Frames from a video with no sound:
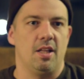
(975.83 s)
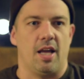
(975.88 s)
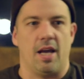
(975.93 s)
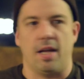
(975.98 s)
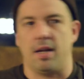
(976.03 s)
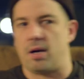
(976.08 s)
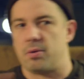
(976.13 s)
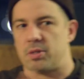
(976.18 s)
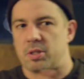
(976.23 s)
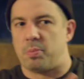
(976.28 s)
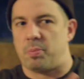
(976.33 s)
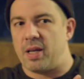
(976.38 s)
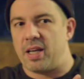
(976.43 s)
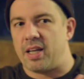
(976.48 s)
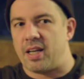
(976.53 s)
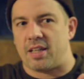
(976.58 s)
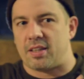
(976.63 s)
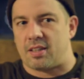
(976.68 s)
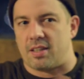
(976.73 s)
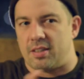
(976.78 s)
And I was
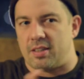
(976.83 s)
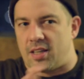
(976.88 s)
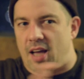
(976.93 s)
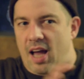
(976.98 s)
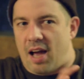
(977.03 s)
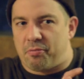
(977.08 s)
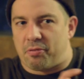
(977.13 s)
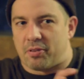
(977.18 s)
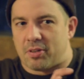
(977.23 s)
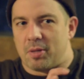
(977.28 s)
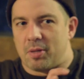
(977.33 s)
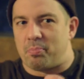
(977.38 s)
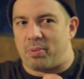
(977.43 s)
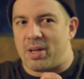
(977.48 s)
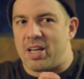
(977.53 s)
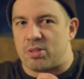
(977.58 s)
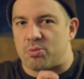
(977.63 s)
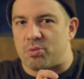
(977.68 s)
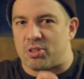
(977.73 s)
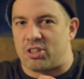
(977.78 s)
playing at the African
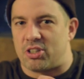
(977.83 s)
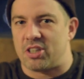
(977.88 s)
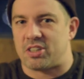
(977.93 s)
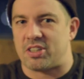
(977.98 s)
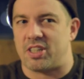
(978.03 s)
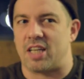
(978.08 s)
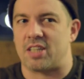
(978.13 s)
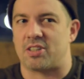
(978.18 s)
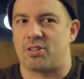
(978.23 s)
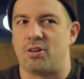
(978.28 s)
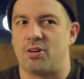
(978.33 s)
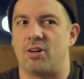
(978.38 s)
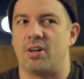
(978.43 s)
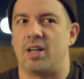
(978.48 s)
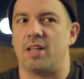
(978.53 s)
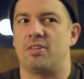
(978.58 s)
place, was just next door,